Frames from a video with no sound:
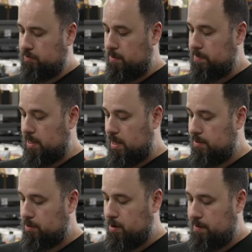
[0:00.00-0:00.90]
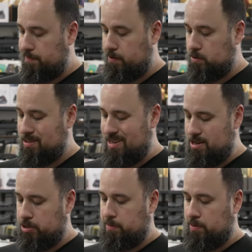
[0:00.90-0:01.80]
from Beyond the Grave, first
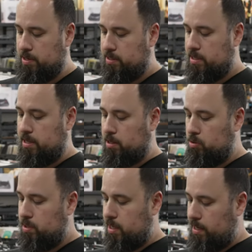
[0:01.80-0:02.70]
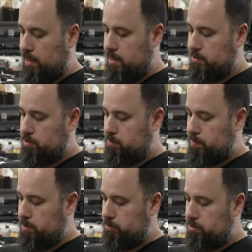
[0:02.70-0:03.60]
edition pressing, including a concert
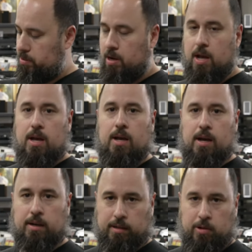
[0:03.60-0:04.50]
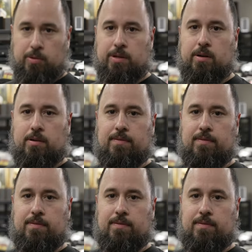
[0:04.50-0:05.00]
poster on glow in the dark